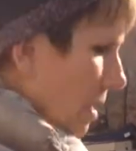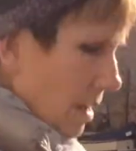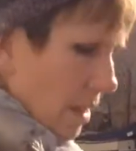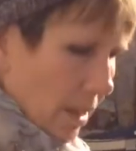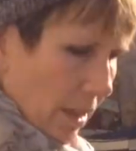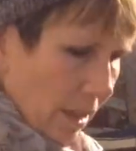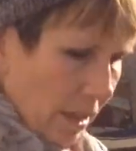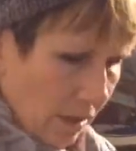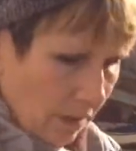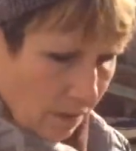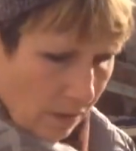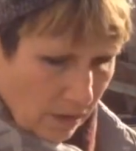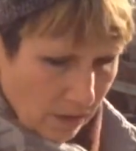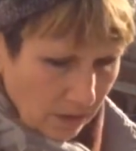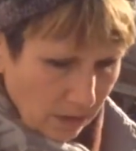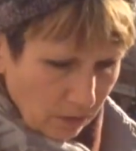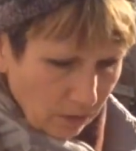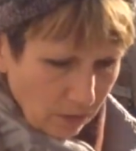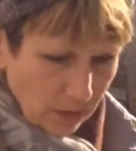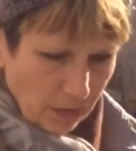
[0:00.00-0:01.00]
a seat.
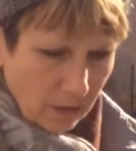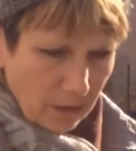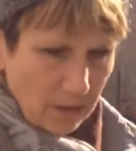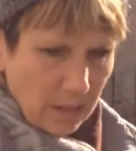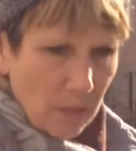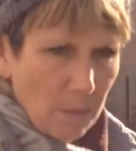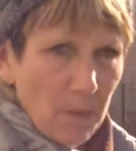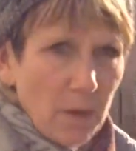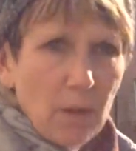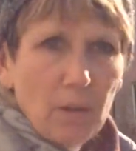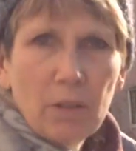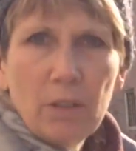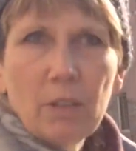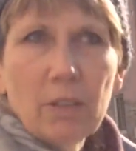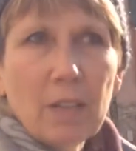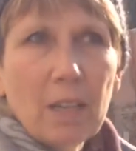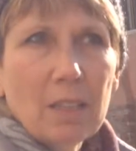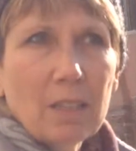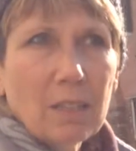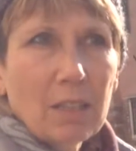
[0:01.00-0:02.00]
I'll do a little demo and
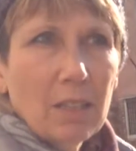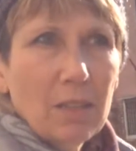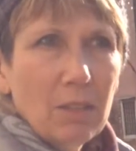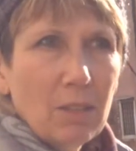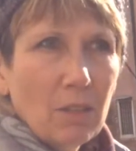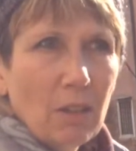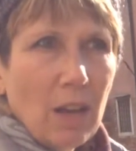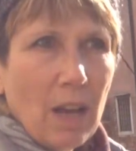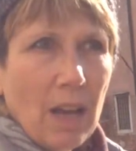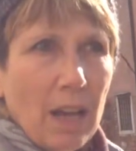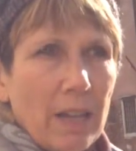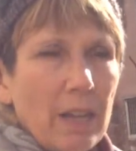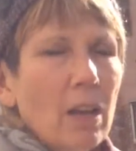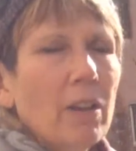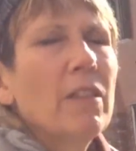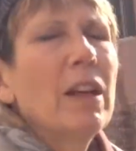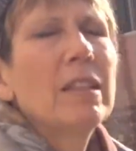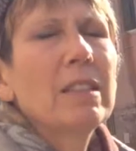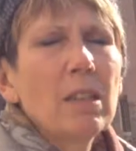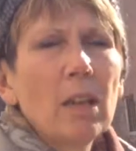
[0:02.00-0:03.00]
you guys can try.
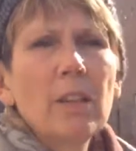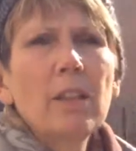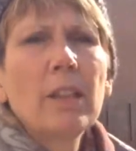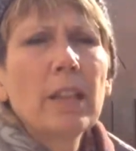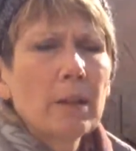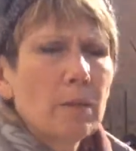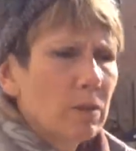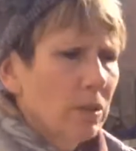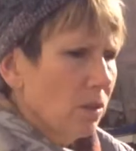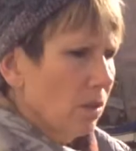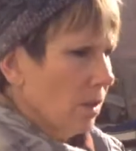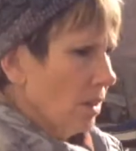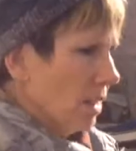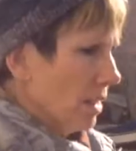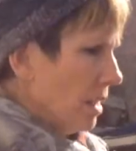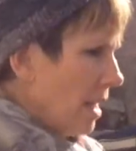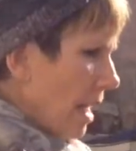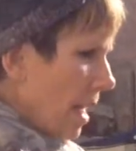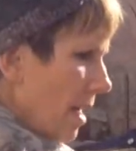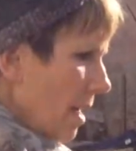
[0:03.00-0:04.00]
Oh, that's the other thing I was going
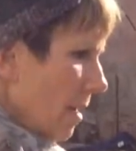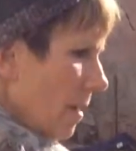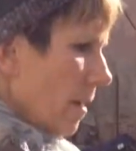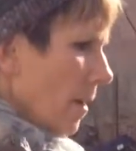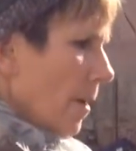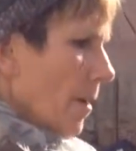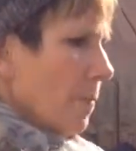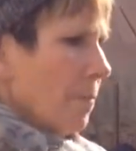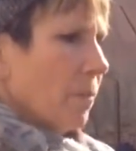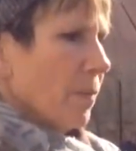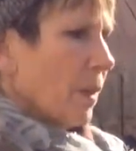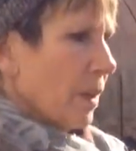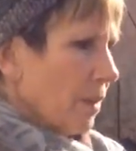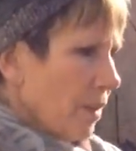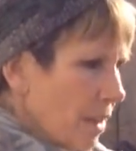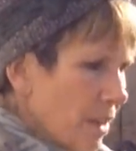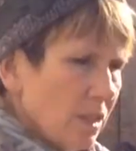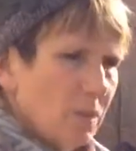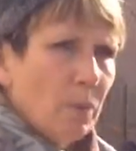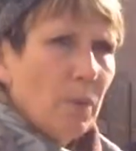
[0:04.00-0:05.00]
to say.
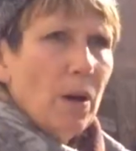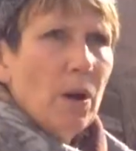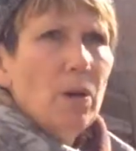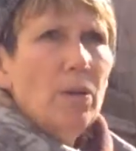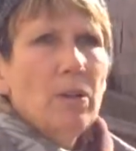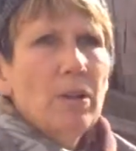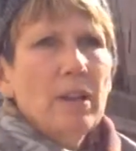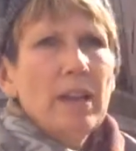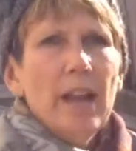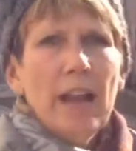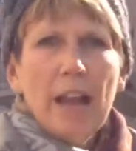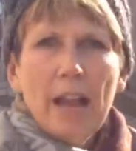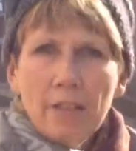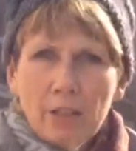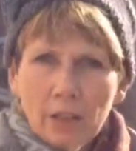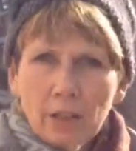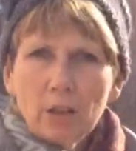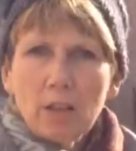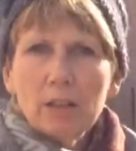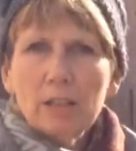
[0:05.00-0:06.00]
This boat
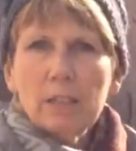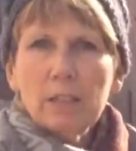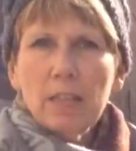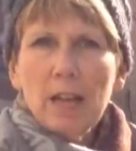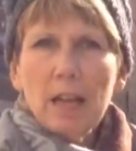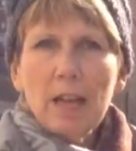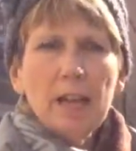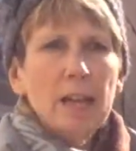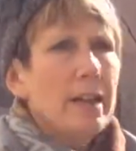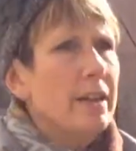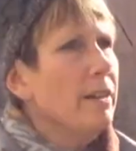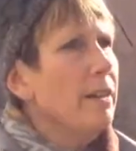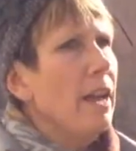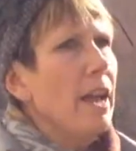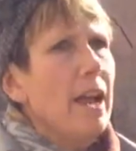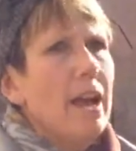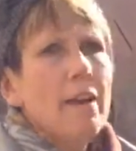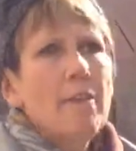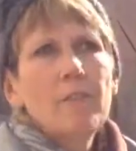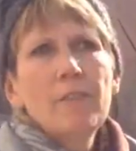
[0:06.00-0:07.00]
and the gondola and
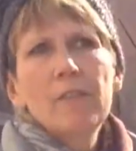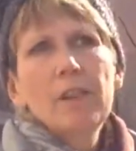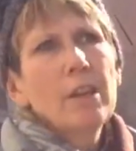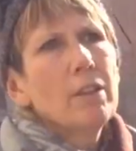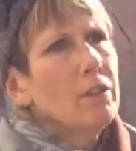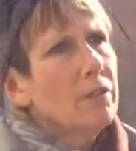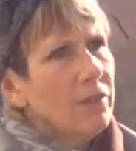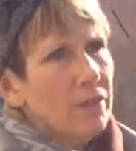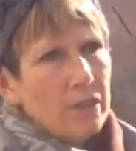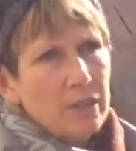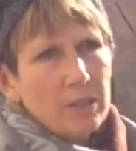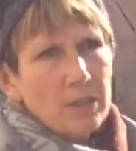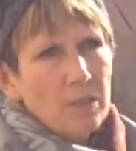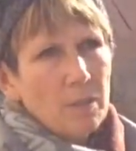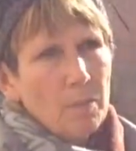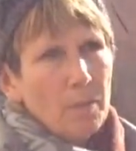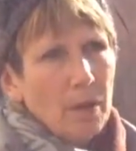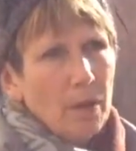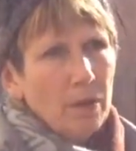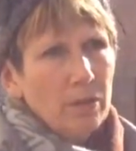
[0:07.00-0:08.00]
every other
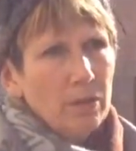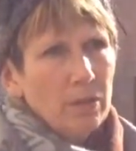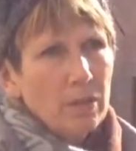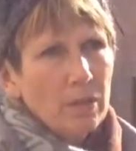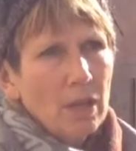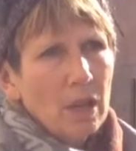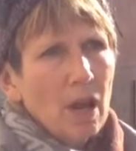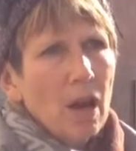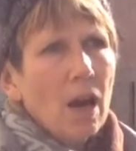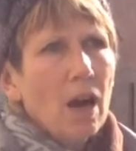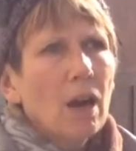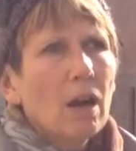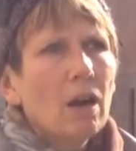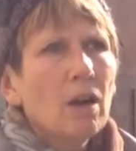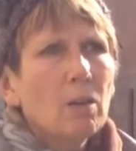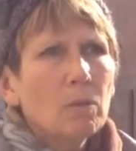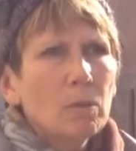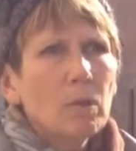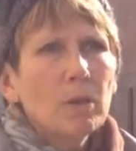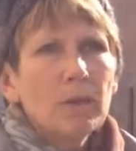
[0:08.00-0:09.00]
Venetian boat are
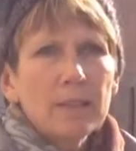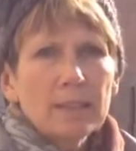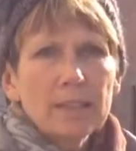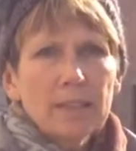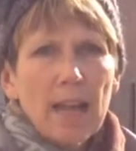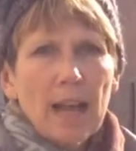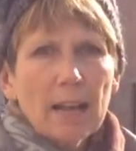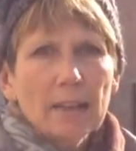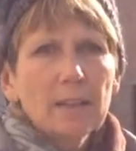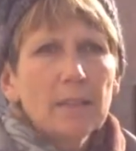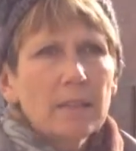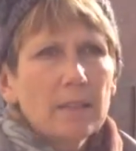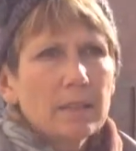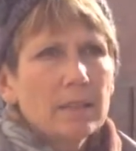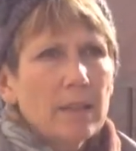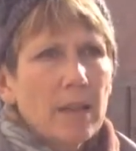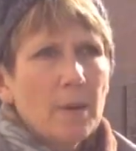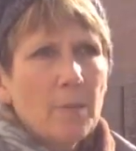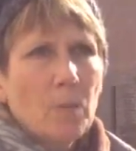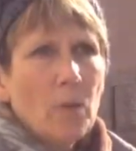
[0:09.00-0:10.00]
all rowed exactly the
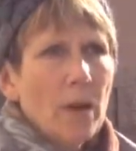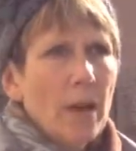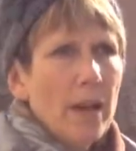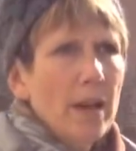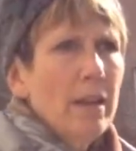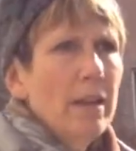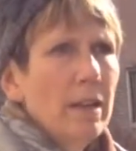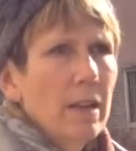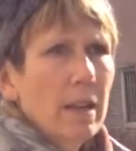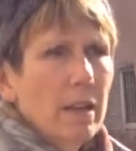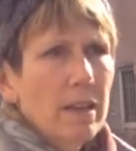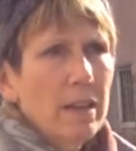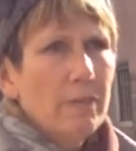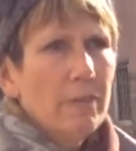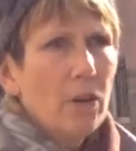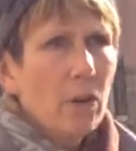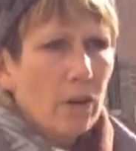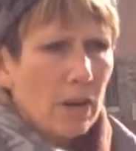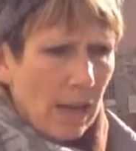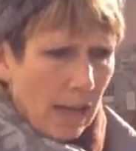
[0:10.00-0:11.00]
same way, the
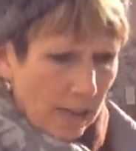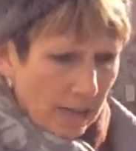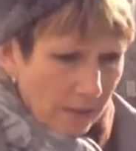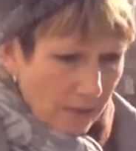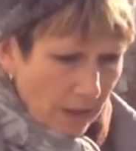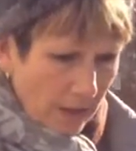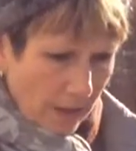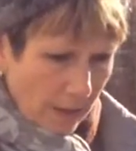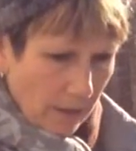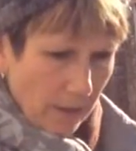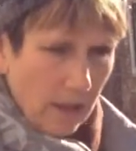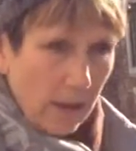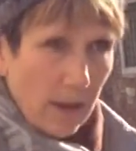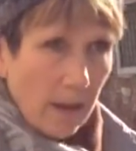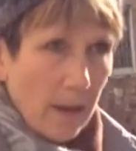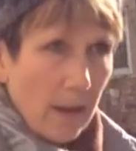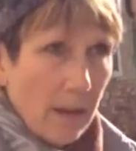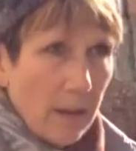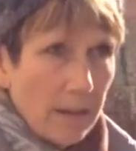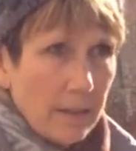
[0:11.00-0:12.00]
Voga alla Veneta,
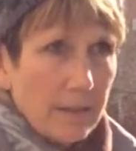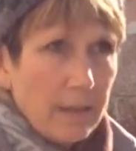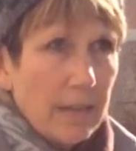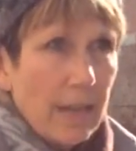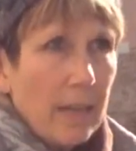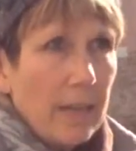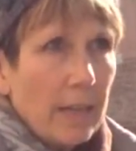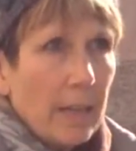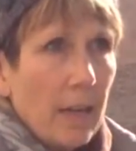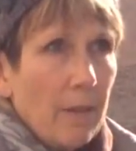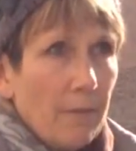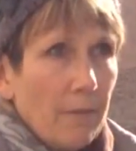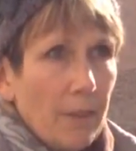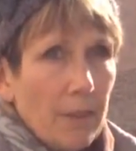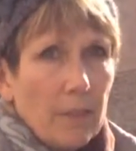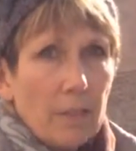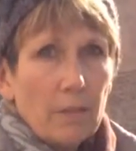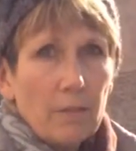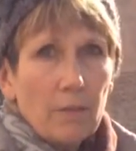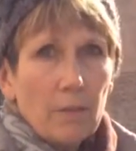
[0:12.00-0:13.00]
standing up
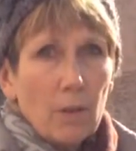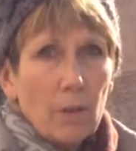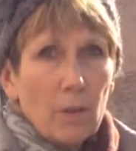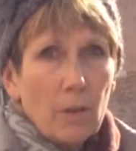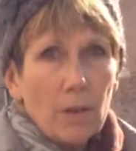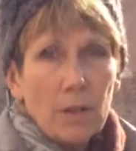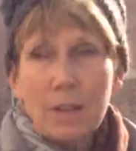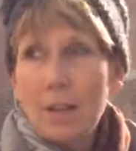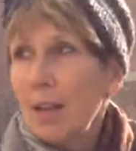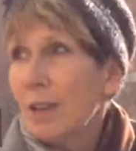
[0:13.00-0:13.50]
facing forward.